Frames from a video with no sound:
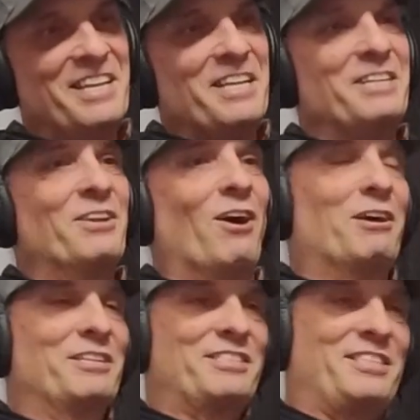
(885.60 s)
You know how
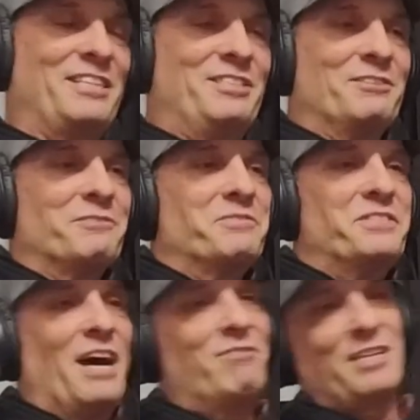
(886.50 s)
you said you'll
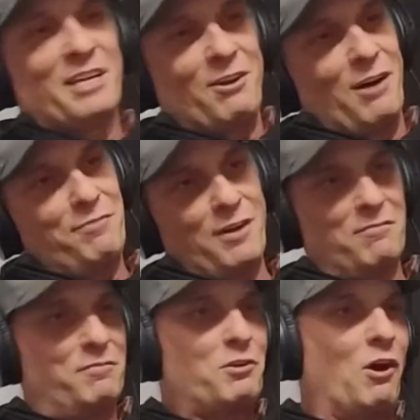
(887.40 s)
never get off
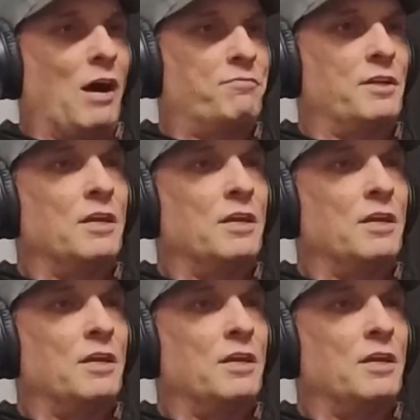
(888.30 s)
of coffee?